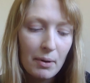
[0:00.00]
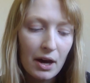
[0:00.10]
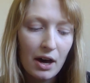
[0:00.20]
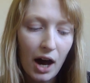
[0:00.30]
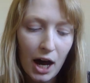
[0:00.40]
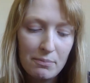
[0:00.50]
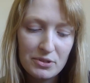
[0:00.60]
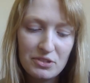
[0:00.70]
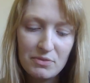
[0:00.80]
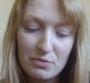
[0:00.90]
but
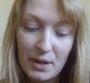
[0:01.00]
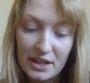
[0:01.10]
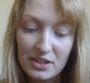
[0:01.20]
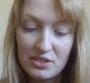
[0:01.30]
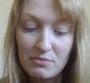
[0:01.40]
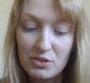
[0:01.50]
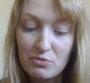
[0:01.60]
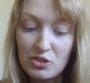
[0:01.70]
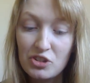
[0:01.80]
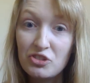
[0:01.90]
Hypostomus
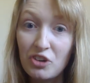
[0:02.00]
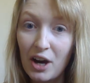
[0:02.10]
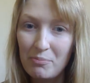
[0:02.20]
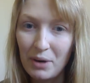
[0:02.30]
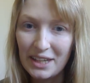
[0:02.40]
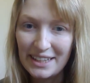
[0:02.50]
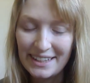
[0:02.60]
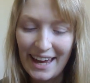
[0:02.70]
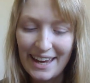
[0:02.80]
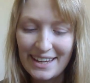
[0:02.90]
plecostomus was described by
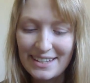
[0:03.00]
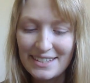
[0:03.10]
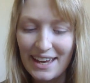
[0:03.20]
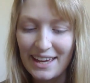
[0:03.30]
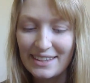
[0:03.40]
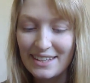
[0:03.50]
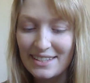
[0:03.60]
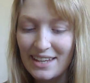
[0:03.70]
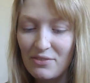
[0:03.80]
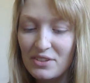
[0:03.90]
Linnaeus in
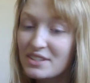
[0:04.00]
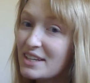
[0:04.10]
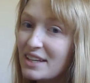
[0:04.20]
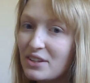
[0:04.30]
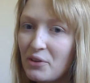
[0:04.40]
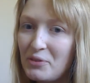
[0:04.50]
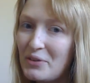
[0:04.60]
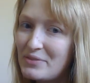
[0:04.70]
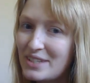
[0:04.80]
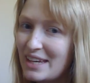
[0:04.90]

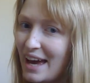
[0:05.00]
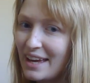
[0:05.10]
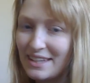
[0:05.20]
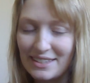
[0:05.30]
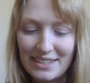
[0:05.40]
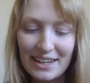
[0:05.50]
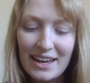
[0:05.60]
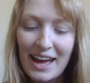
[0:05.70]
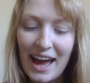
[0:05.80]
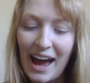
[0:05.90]
1758.
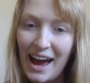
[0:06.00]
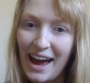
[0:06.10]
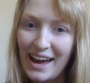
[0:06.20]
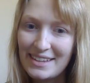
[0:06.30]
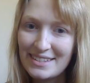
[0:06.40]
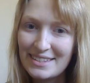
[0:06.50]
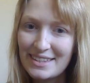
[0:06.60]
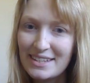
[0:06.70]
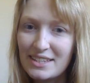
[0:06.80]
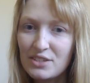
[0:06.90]
And
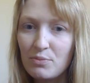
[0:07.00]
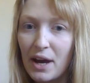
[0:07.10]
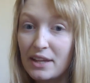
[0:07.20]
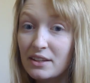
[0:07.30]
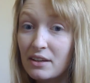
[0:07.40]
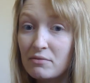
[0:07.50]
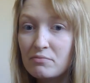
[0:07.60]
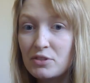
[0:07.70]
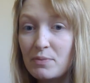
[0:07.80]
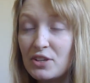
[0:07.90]
this is when
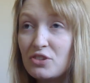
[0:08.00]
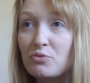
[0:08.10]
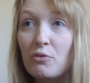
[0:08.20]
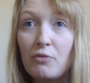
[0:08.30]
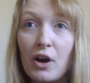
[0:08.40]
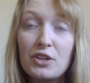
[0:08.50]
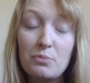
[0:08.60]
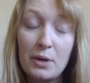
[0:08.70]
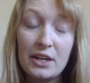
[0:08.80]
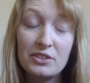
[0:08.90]
species were
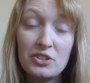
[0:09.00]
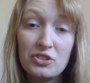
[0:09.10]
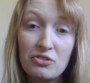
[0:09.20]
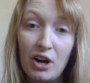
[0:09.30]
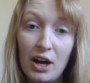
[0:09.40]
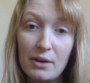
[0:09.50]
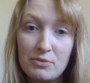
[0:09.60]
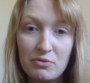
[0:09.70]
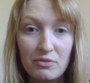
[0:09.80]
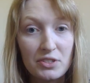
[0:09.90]
first being
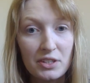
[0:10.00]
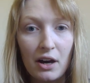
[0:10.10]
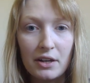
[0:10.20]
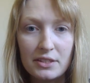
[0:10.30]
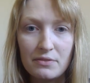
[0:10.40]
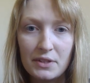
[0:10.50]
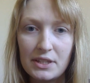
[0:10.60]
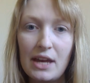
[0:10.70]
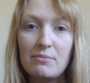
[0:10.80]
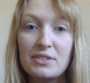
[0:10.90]
described with scientific
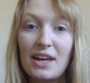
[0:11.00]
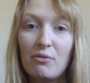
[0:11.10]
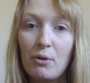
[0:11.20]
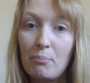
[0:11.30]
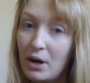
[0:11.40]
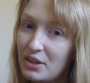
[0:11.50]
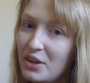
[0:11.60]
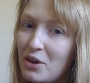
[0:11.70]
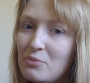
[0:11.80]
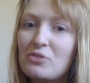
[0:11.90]
names that were
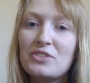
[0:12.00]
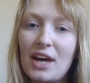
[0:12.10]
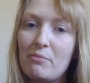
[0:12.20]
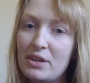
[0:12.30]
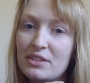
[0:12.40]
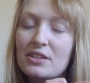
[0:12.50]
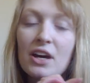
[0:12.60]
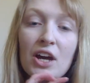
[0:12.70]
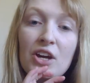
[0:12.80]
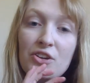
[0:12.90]
binomial. So that means
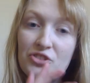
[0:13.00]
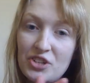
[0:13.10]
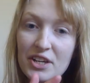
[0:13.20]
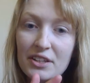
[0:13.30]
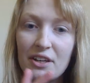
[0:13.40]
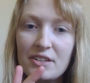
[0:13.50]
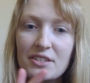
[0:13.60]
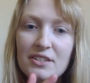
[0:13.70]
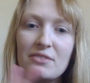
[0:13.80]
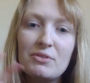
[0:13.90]
your
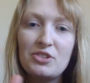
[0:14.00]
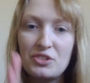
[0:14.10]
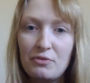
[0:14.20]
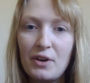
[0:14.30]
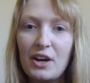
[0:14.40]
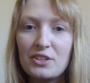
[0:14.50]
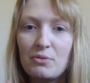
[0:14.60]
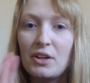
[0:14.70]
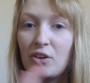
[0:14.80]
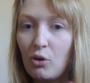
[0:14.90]
genus, which is the first
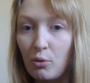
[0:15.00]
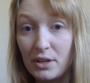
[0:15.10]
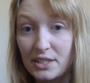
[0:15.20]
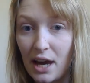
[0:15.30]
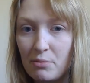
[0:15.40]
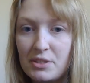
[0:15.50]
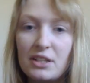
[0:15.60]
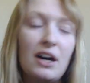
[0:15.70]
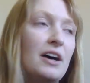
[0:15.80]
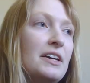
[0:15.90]
one, always
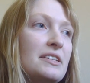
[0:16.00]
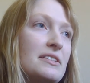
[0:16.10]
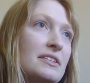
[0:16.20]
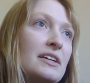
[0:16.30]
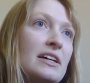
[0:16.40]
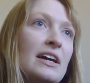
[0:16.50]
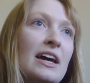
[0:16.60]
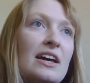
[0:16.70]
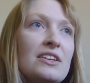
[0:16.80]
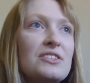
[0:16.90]
capitalized.
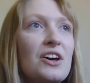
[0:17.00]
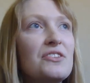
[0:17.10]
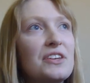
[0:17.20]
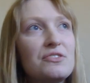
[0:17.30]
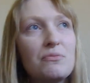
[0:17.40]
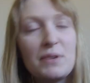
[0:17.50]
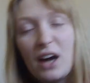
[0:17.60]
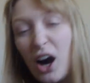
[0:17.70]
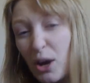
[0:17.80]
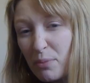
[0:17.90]
So this would be
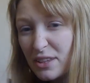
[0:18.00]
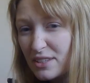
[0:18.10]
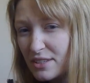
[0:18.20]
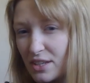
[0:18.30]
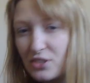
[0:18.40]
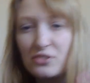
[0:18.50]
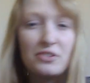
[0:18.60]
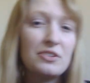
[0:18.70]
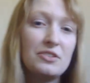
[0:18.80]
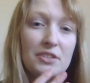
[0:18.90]

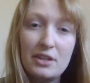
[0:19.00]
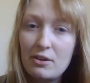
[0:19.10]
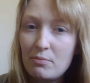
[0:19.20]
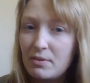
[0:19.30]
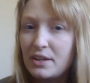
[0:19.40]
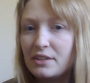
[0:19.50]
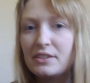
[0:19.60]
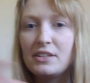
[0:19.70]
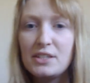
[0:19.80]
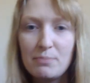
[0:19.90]
Hypancistrus,
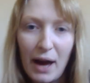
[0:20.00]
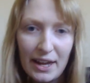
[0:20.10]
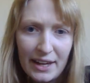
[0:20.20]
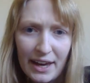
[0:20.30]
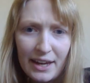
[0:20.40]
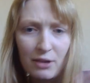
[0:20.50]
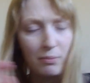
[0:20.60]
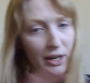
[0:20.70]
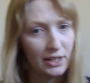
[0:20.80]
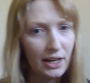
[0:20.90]
Teoplictes, Panac,
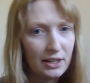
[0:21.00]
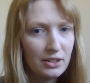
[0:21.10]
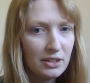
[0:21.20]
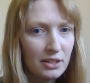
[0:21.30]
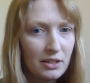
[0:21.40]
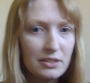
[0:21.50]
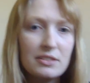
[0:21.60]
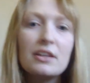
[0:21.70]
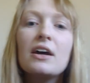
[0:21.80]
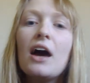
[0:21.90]

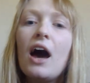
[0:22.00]
Panaqolus.